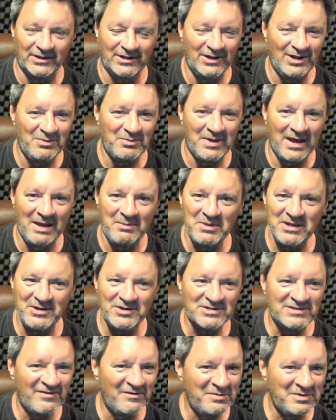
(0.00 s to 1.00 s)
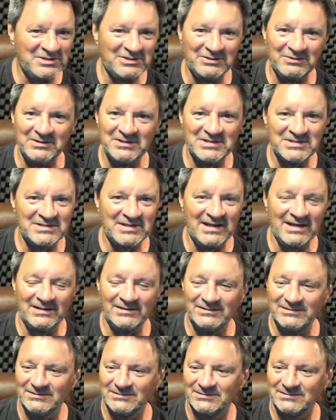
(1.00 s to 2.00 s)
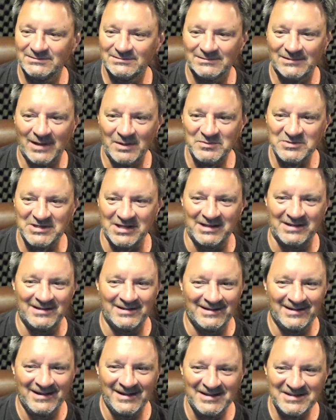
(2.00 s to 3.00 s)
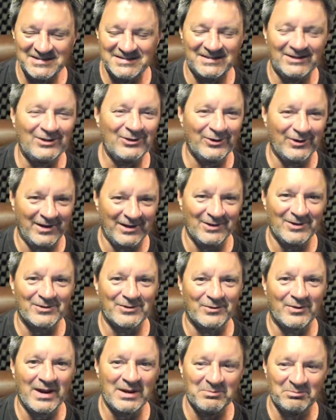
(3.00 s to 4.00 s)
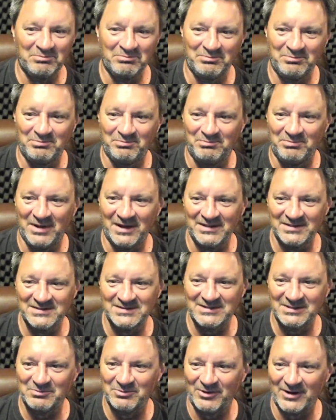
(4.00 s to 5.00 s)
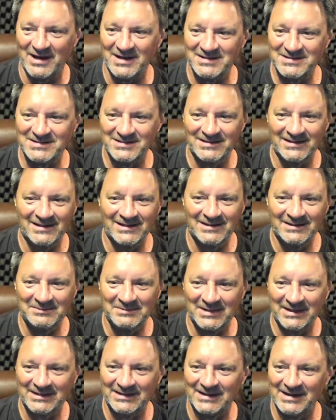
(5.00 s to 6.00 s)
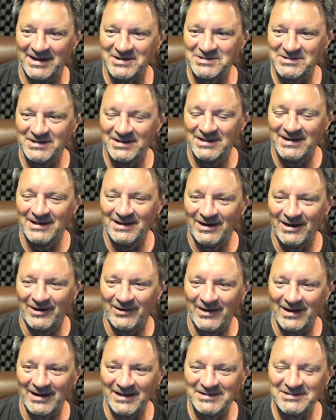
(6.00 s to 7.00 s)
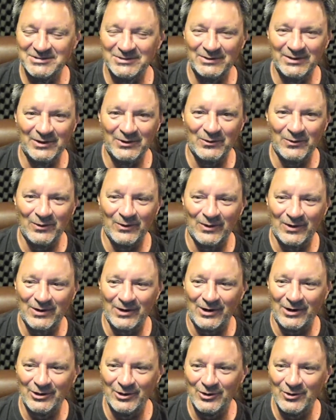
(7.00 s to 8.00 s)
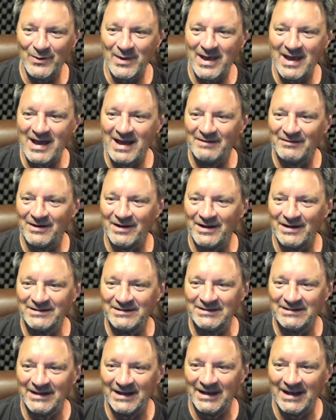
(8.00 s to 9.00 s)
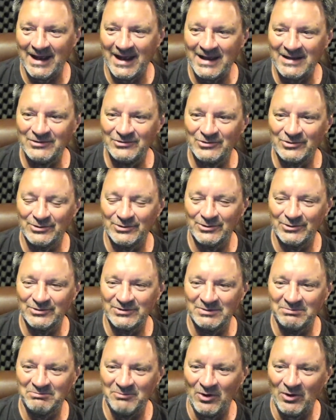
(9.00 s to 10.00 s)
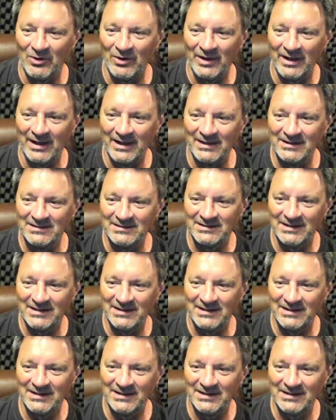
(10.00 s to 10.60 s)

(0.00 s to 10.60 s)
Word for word: you know, how many years have I been doing this now? I'm still learning all the right buttons to press. My gosh. All right, let's do a little roll call. Who do we have on today? Andrew, Des Moines,